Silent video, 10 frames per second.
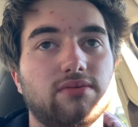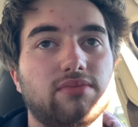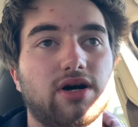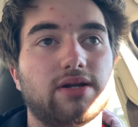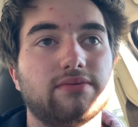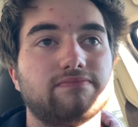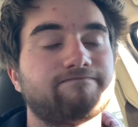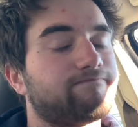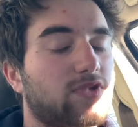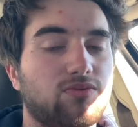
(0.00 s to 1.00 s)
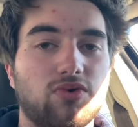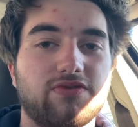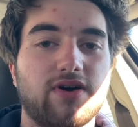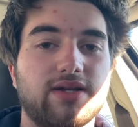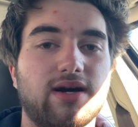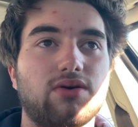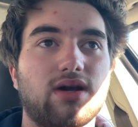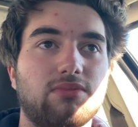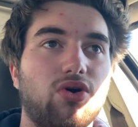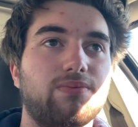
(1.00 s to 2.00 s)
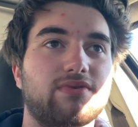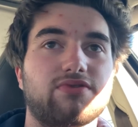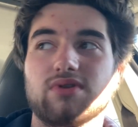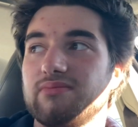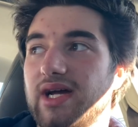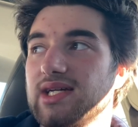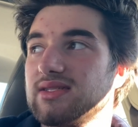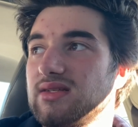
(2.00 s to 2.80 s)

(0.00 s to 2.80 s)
but we'll find out. I'm hoping for the best.